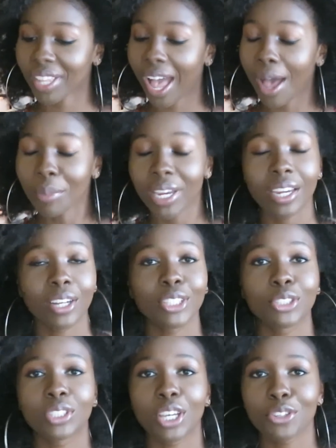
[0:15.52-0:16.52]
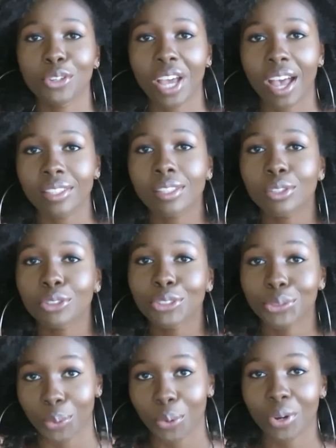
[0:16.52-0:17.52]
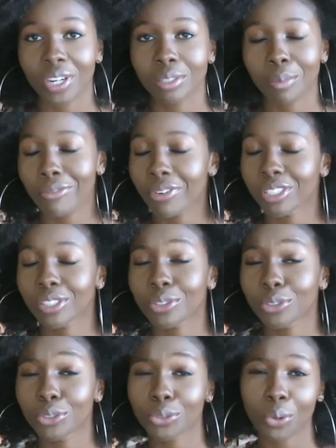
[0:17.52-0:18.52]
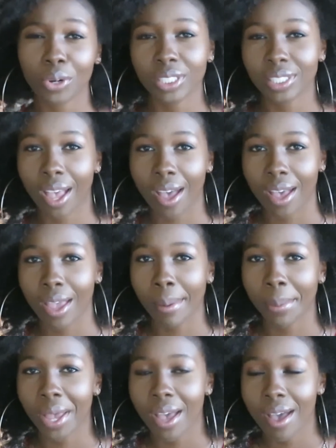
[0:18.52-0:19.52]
I'm here to tell you guys a little story. It's my first little story time